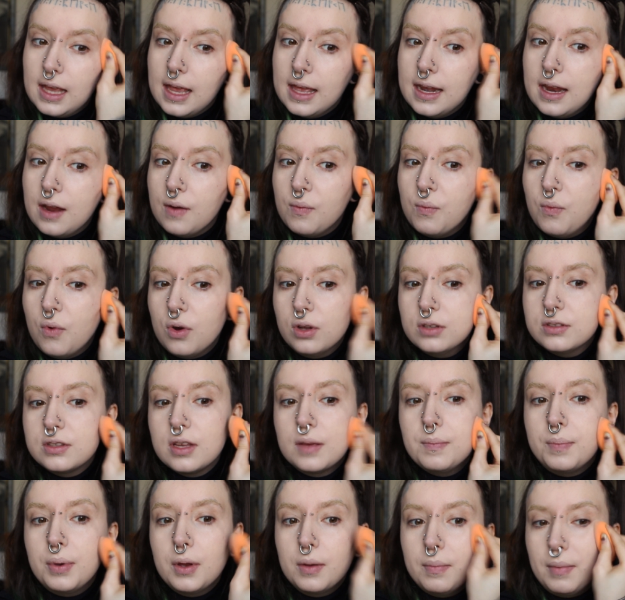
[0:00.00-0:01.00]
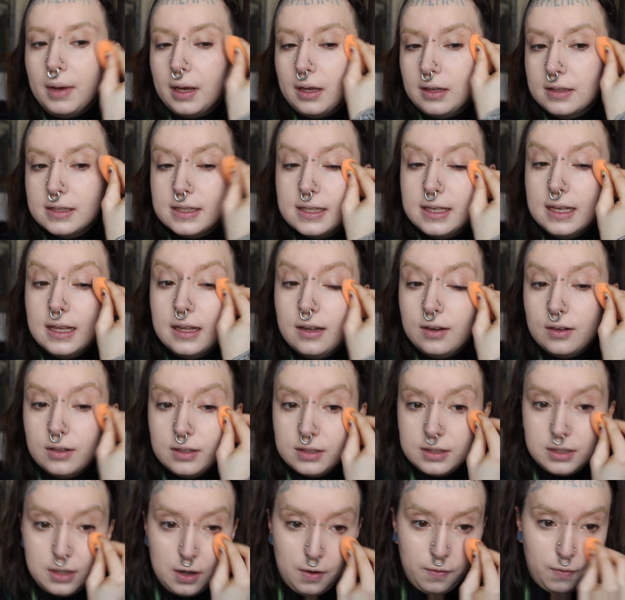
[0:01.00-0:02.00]
and then once I put my concealer
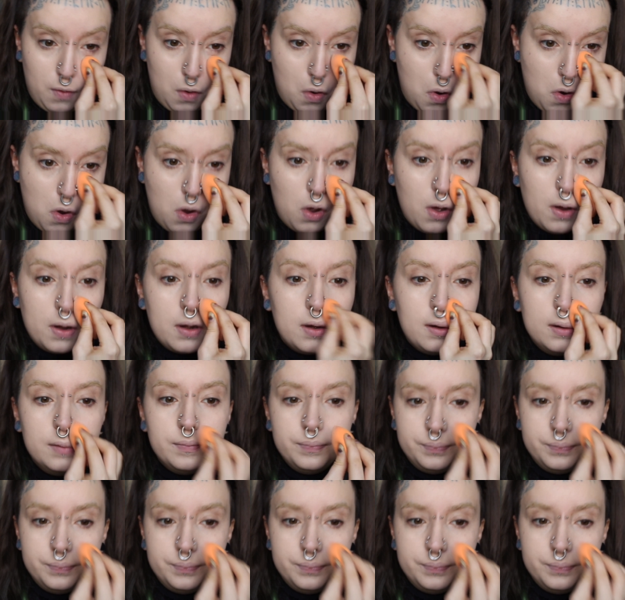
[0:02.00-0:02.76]
and stuff on,